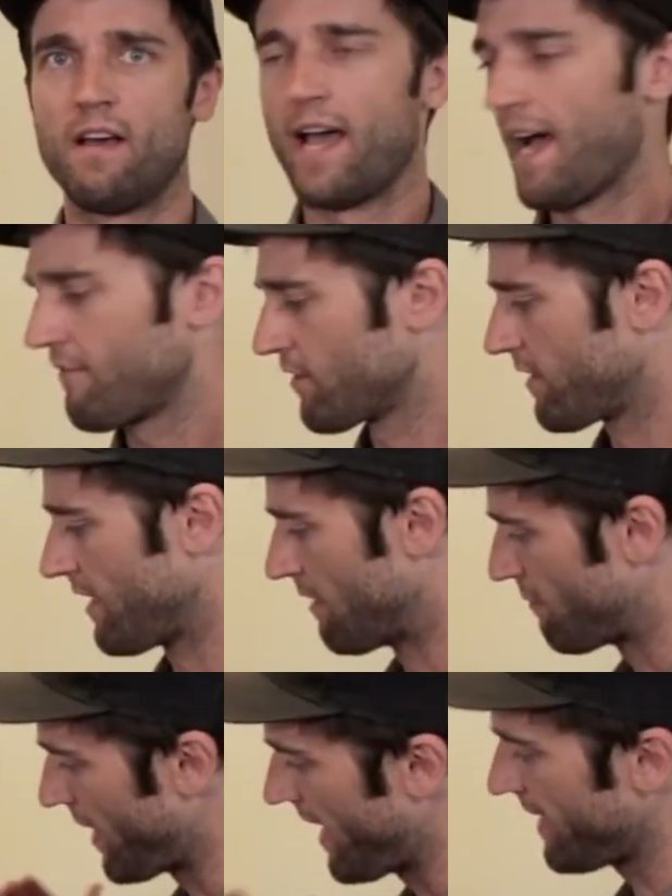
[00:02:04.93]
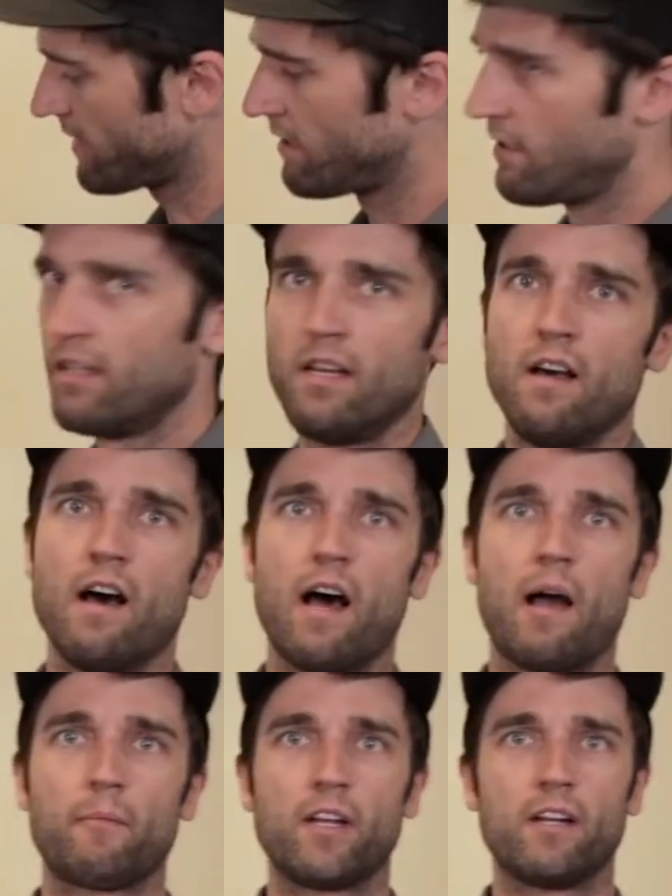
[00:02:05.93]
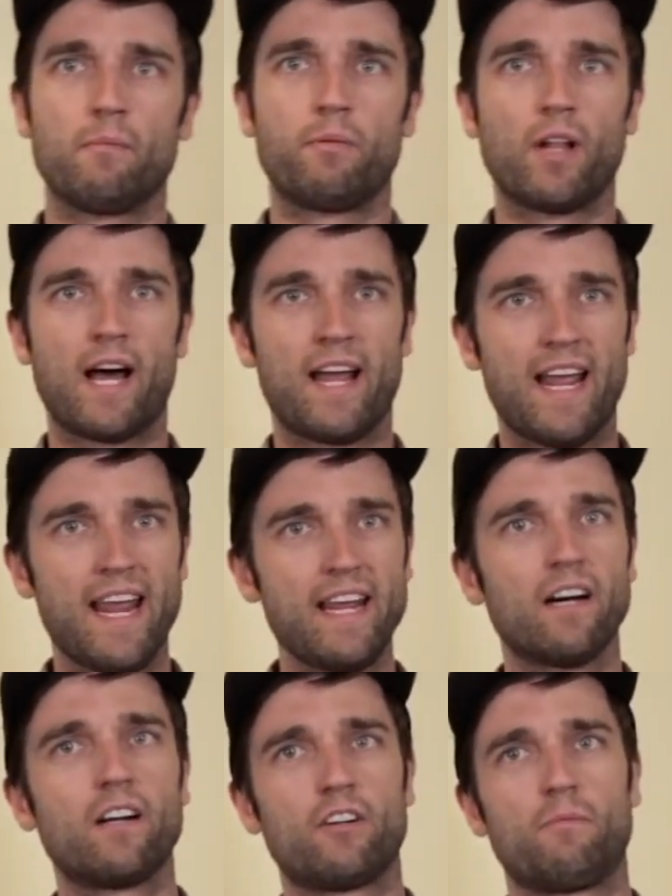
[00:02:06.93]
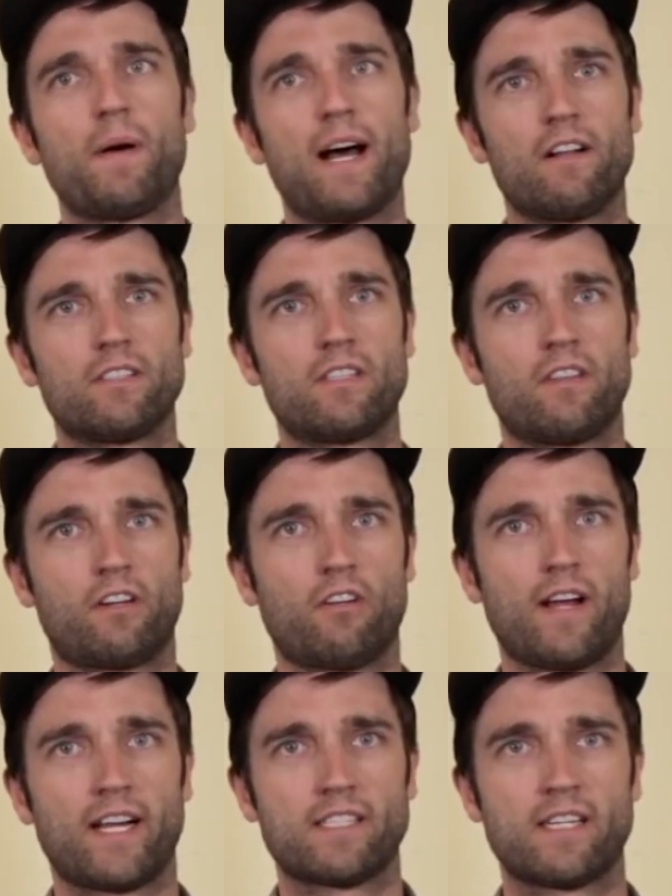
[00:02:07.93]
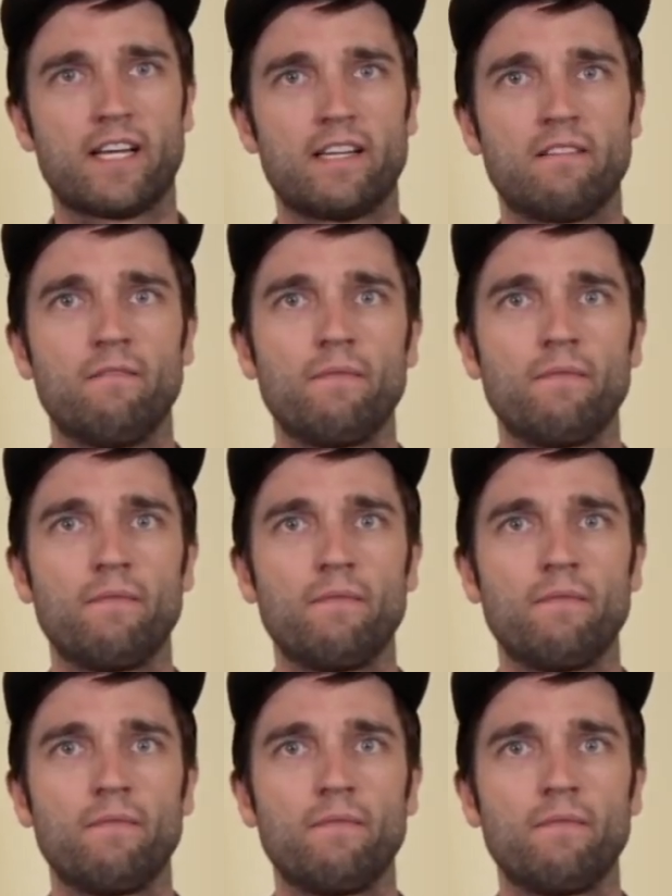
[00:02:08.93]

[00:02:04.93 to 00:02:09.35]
After the impact, I'm going to apply 800 pounds to the crankset,